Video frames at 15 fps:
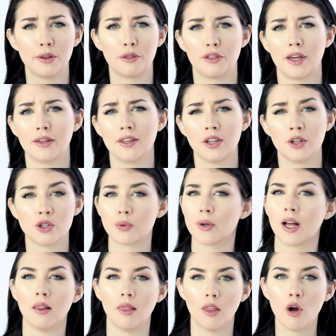think that you're
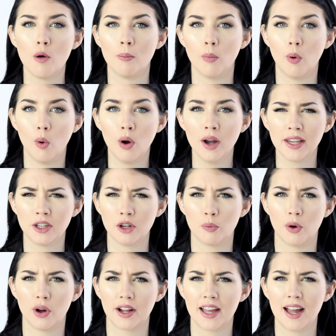doing a lot more in your
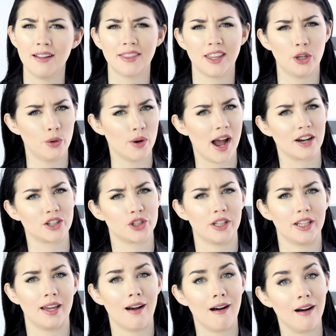workout than you
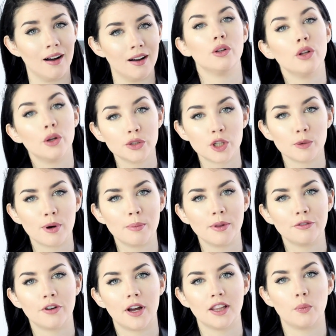actually are. You'll also
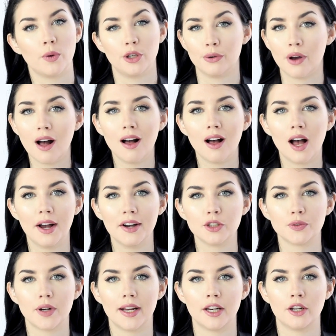probably find that when you are
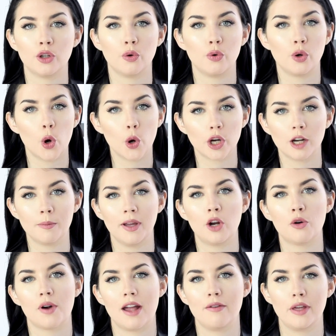hydrated, you're not going to be
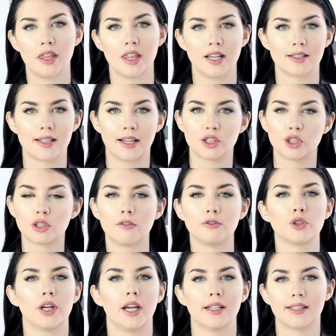craving things like
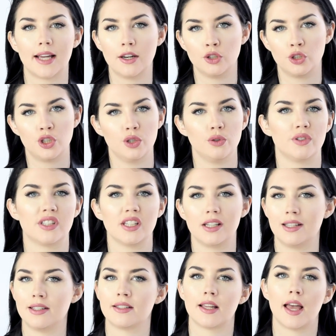soft drinks and
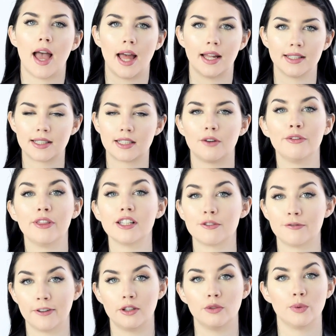juices and stuff
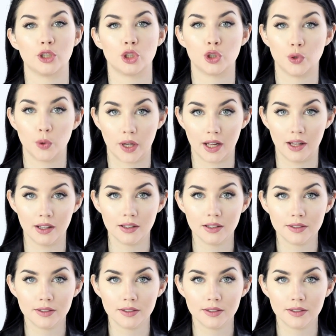that's filled with sugar.